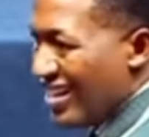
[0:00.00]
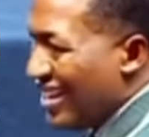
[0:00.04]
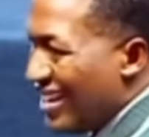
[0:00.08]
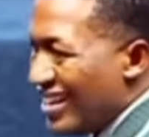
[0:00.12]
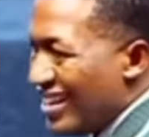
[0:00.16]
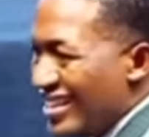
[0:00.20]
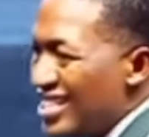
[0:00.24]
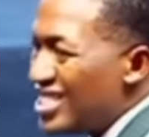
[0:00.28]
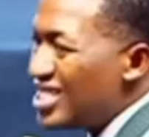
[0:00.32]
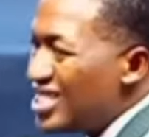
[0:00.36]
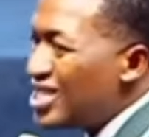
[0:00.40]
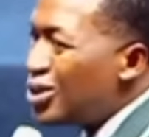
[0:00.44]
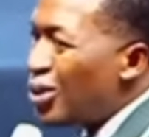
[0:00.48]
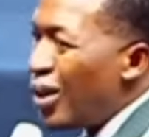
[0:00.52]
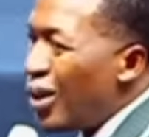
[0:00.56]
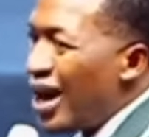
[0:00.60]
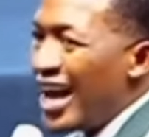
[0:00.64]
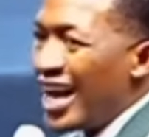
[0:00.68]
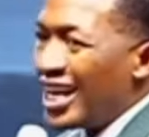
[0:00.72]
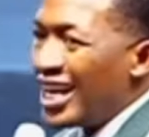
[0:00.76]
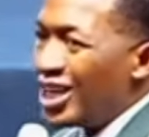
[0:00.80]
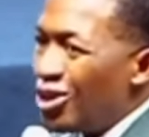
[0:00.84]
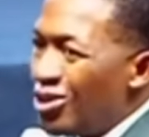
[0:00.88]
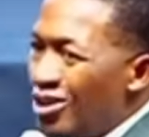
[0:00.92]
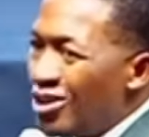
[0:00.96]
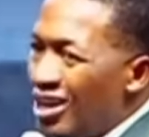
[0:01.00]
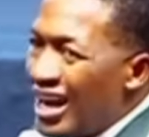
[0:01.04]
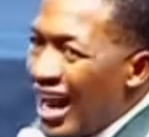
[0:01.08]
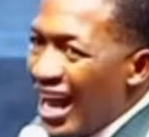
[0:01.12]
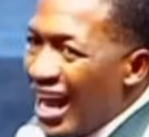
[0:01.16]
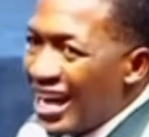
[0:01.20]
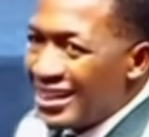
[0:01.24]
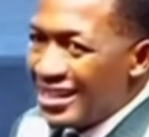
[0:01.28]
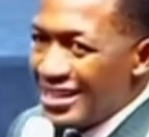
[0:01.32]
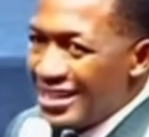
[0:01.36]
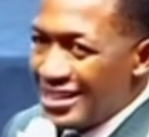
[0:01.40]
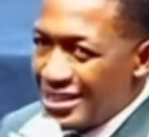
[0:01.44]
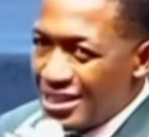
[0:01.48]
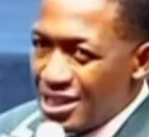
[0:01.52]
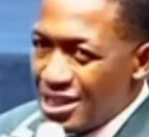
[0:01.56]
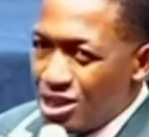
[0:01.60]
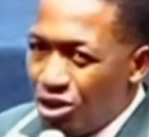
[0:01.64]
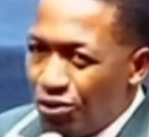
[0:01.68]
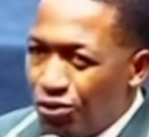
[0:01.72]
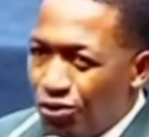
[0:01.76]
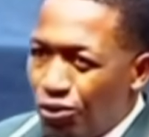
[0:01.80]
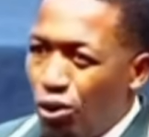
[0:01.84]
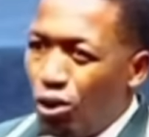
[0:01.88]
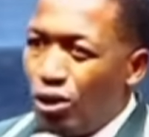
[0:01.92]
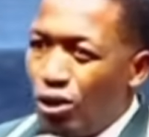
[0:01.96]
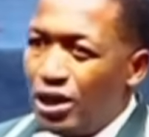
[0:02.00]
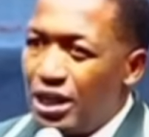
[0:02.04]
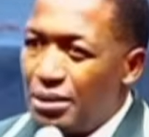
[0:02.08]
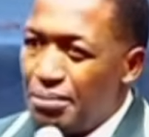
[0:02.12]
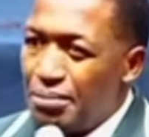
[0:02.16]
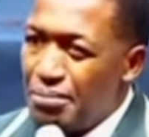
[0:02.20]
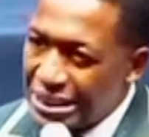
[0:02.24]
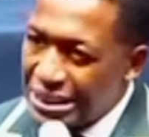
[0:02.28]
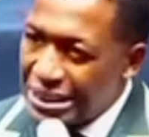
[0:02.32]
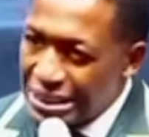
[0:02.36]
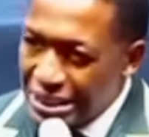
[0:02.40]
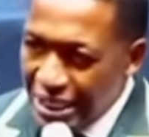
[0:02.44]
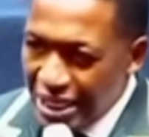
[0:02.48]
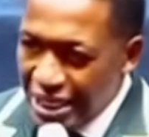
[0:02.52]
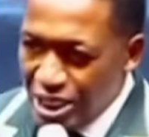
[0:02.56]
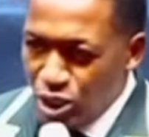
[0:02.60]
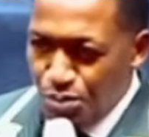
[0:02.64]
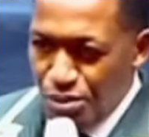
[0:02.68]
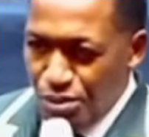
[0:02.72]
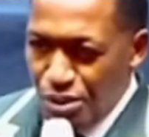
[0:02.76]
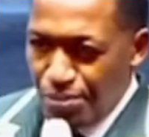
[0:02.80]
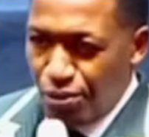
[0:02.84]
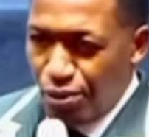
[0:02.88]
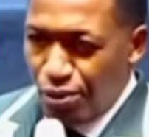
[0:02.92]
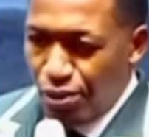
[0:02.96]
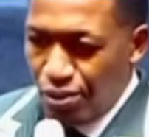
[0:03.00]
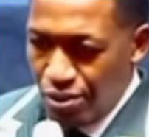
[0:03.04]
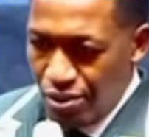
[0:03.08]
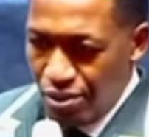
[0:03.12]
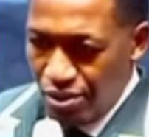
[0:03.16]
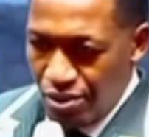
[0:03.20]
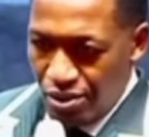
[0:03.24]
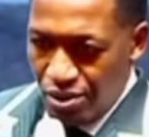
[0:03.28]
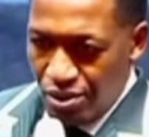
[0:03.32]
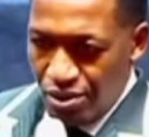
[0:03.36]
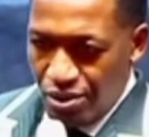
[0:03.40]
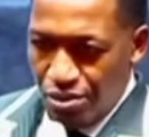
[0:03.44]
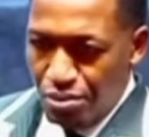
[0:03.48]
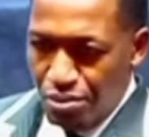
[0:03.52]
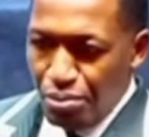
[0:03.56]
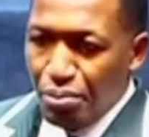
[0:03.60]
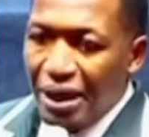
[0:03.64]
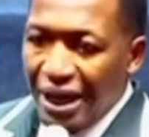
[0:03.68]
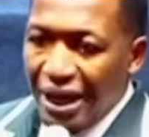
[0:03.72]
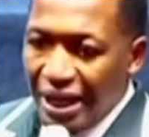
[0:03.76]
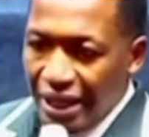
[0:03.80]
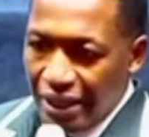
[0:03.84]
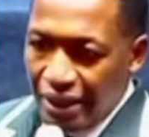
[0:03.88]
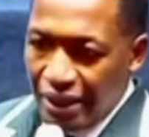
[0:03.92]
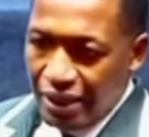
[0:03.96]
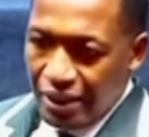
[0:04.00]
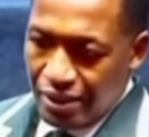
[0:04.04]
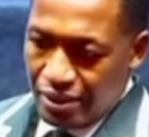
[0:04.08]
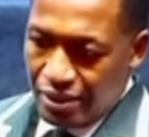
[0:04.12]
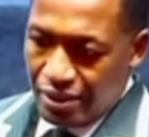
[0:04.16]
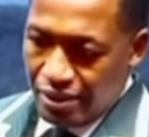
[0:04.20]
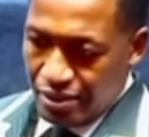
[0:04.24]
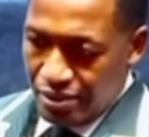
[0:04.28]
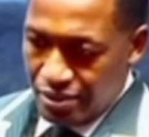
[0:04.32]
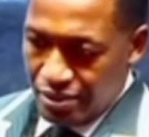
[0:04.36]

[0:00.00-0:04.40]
And this is why I don't like this thing of calling mixed race people black.